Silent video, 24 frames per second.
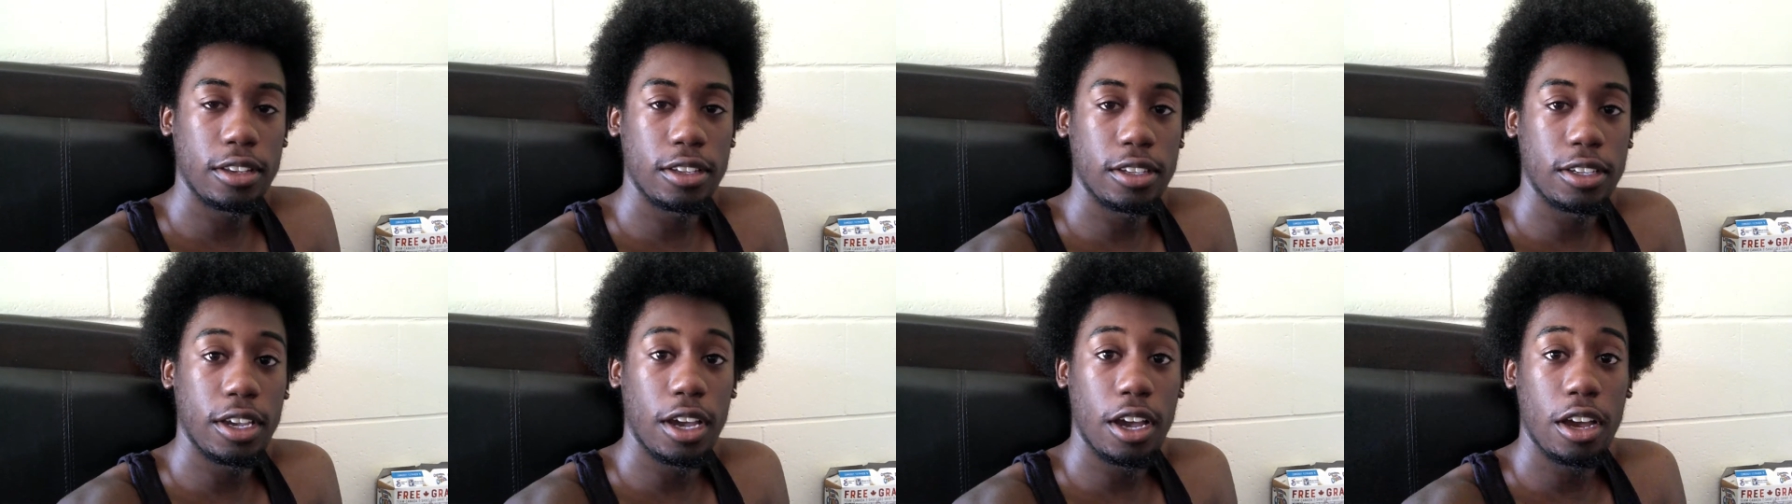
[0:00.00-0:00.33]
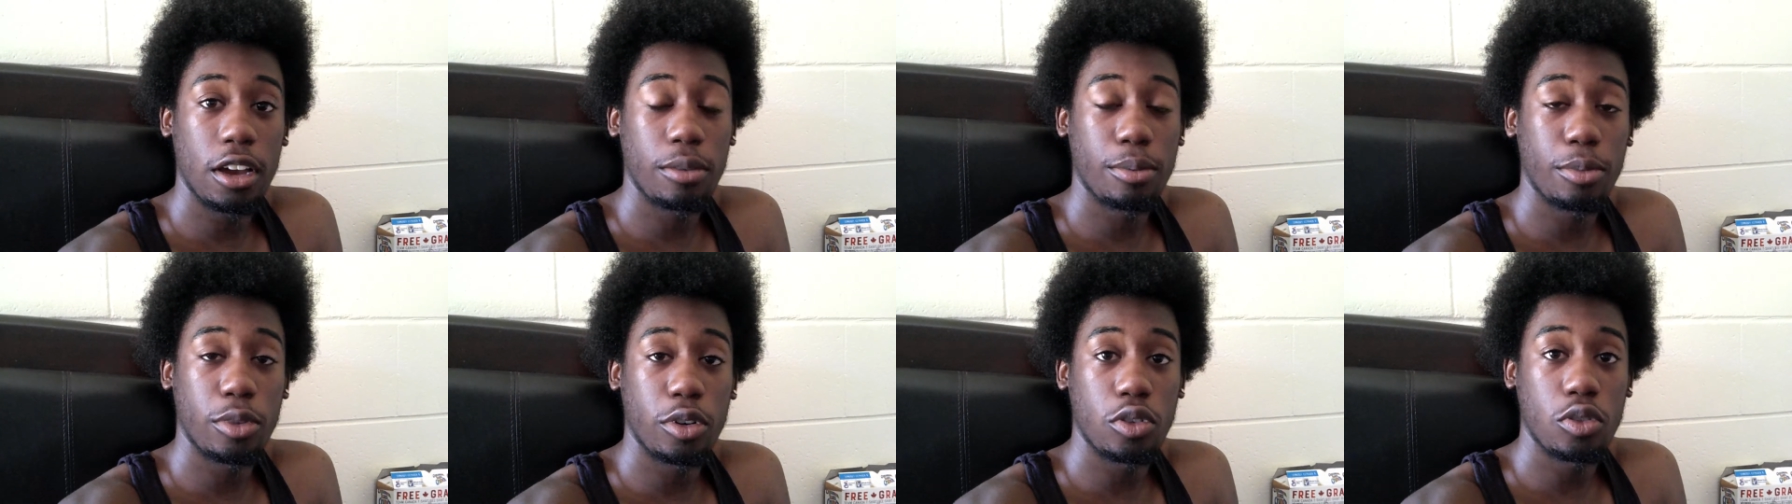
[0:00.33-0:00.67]
yeah
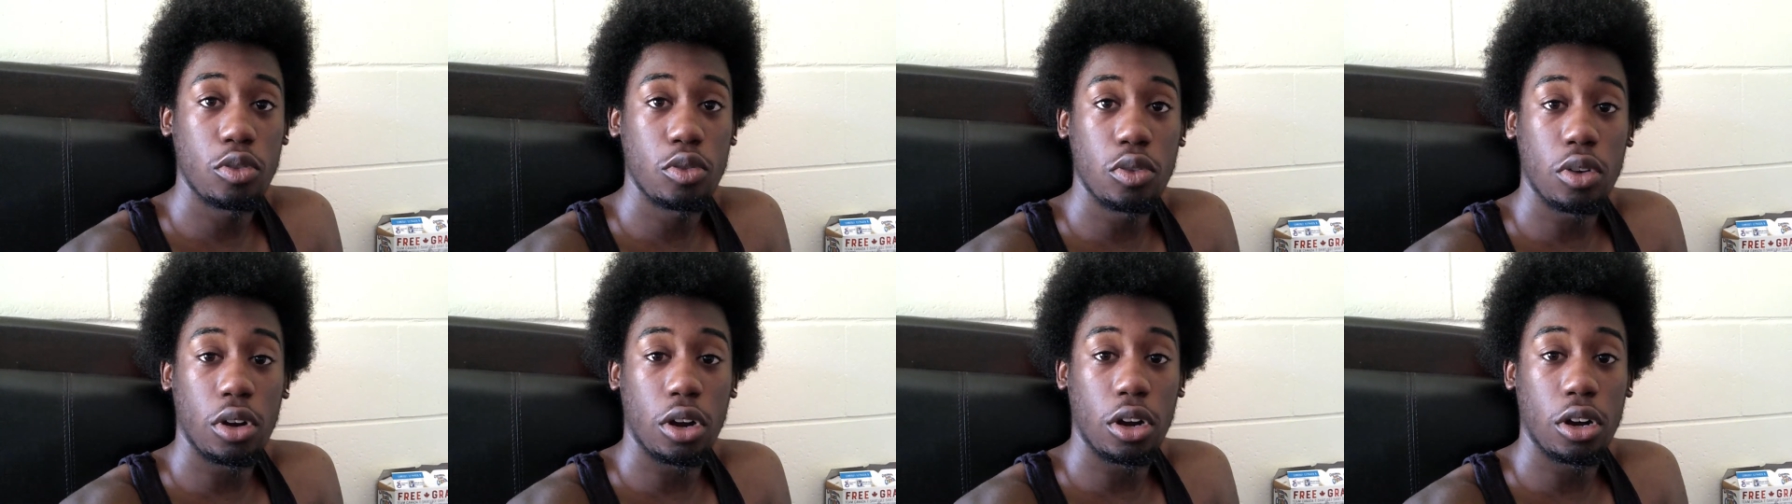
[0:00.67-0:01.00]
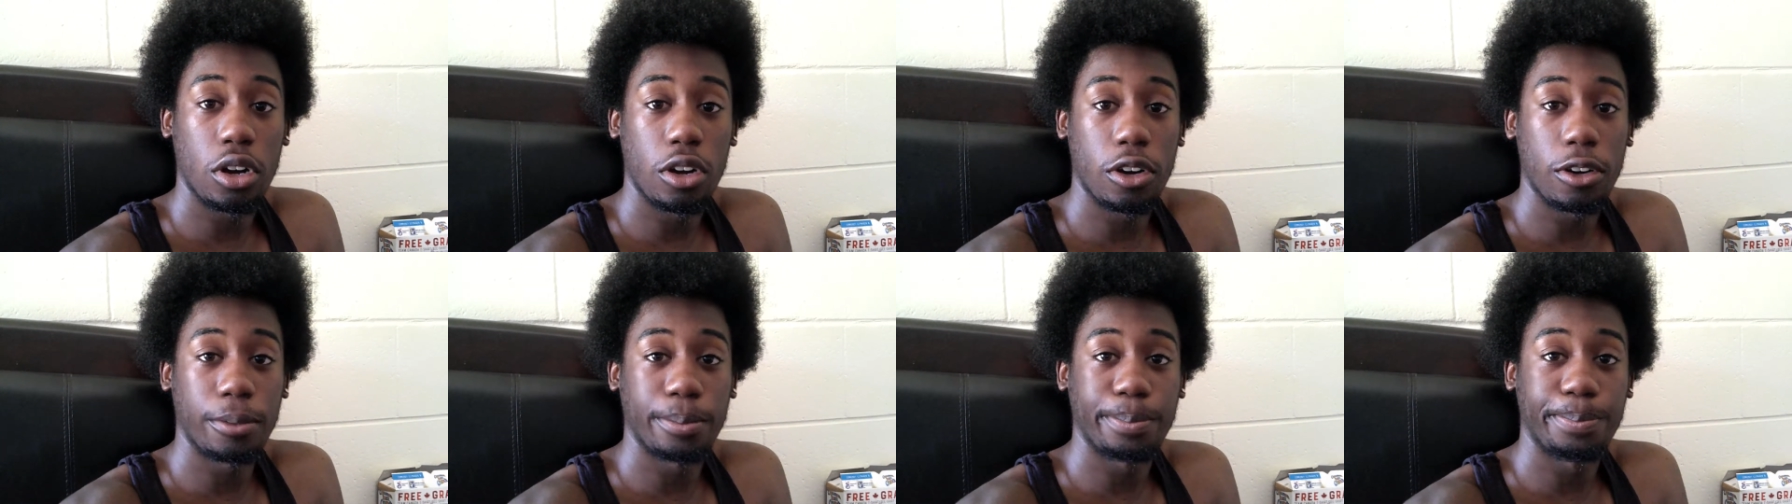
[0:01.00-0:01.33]
bro
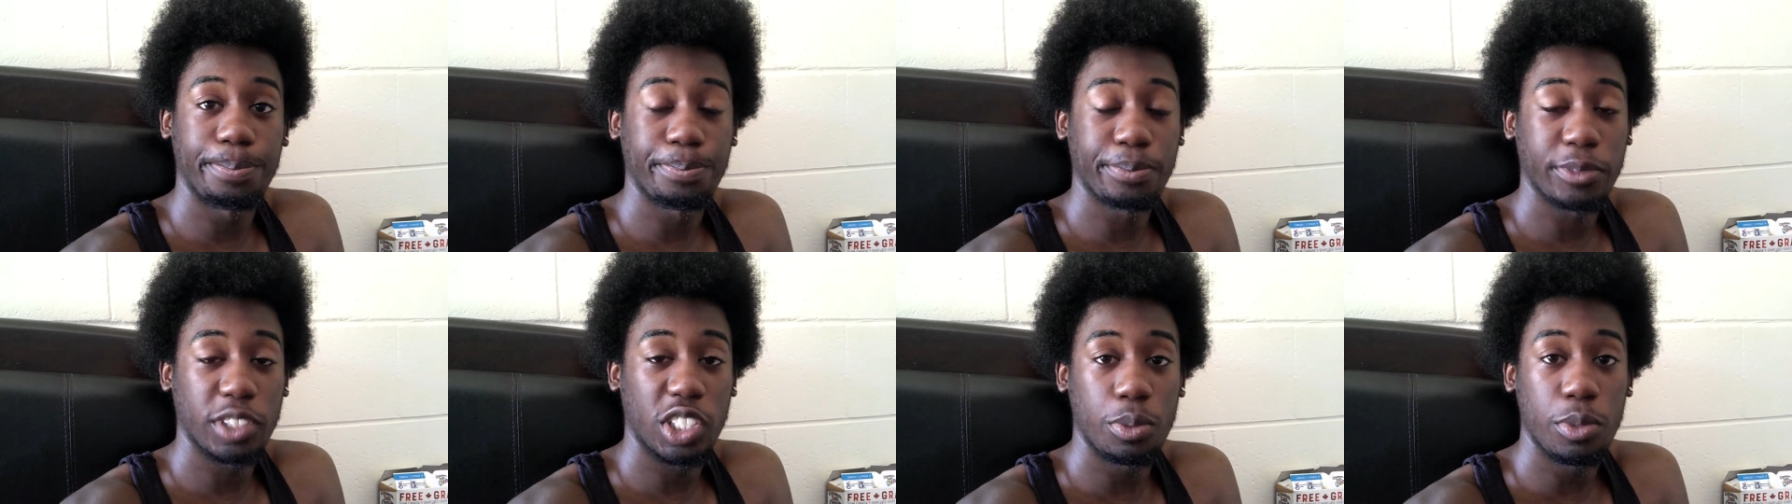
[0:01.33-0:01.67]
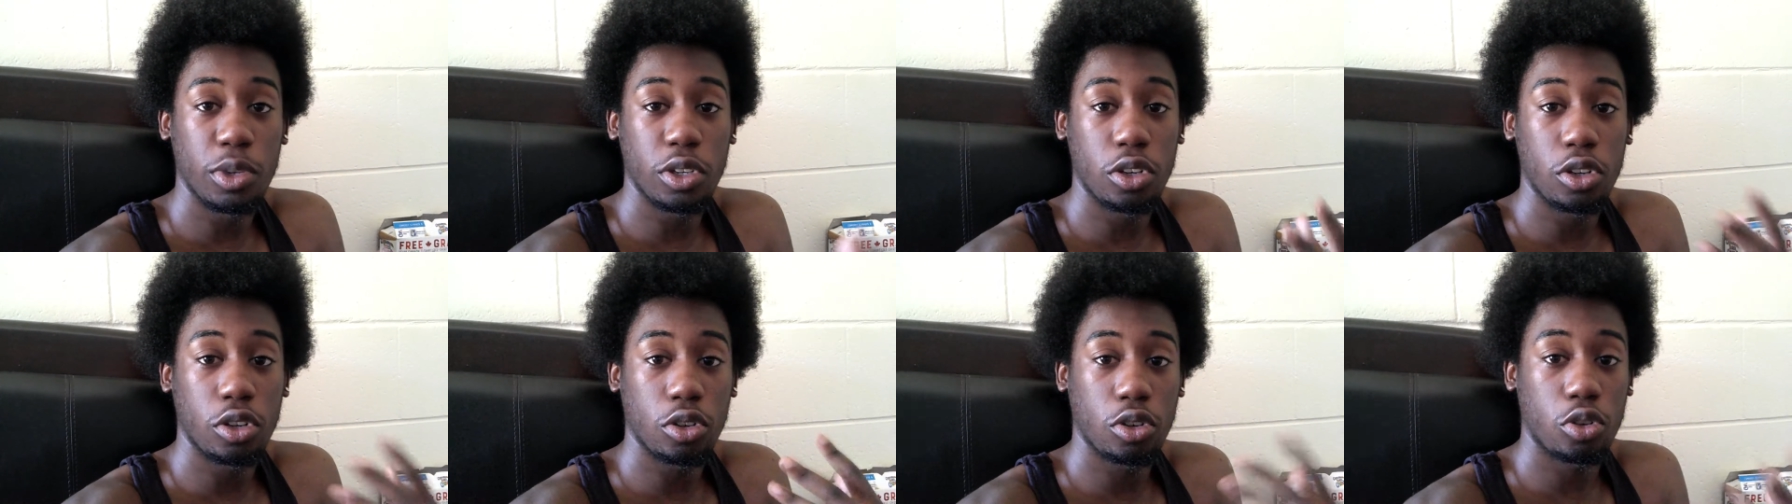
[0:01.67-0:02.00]
um
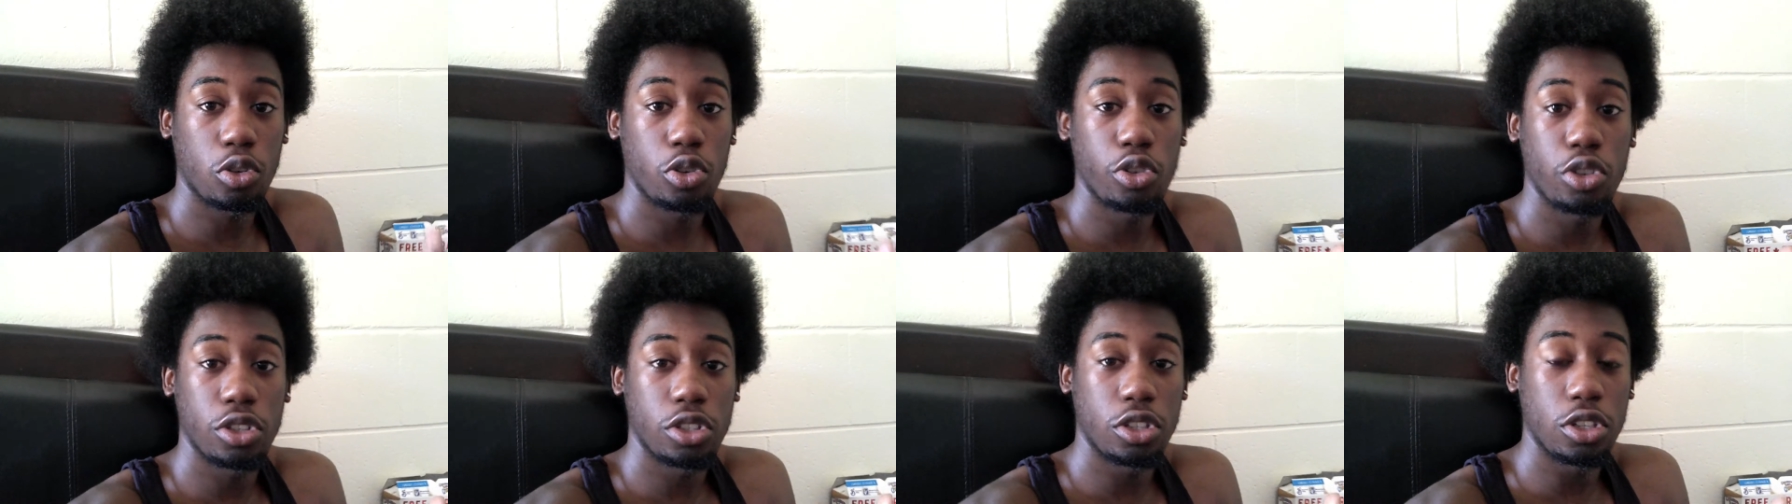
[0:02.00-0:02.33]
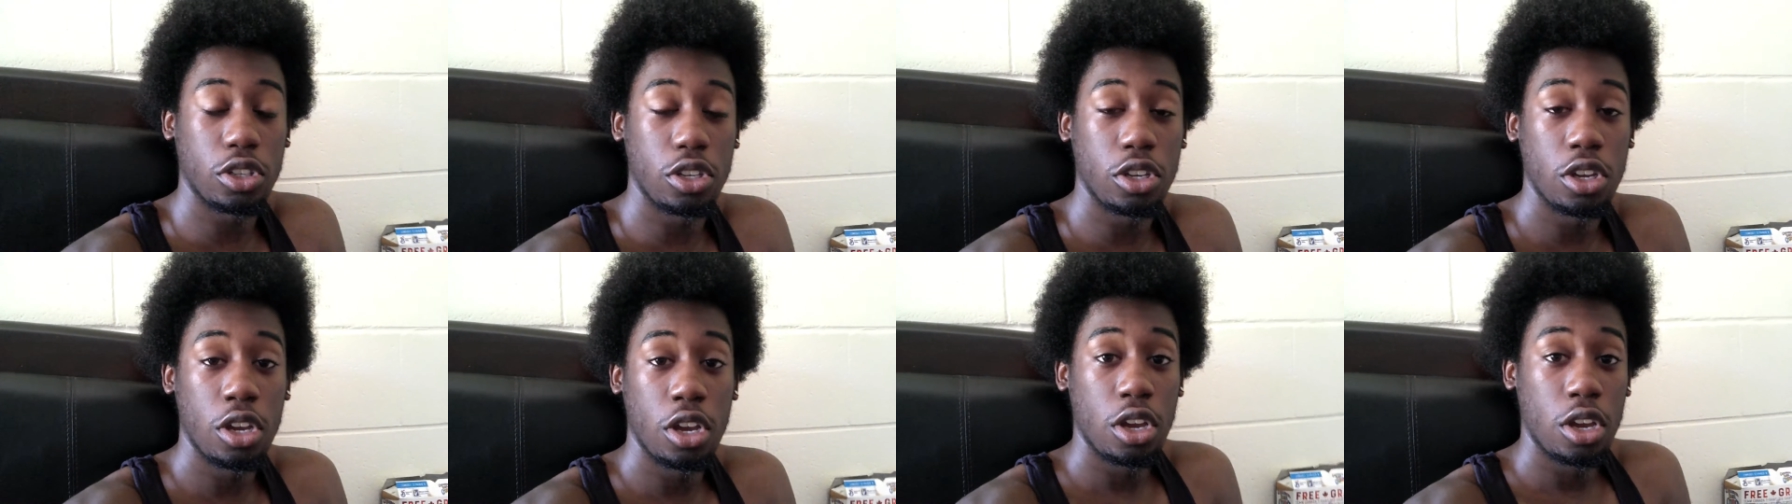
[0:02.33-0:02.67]
speaking of quarantine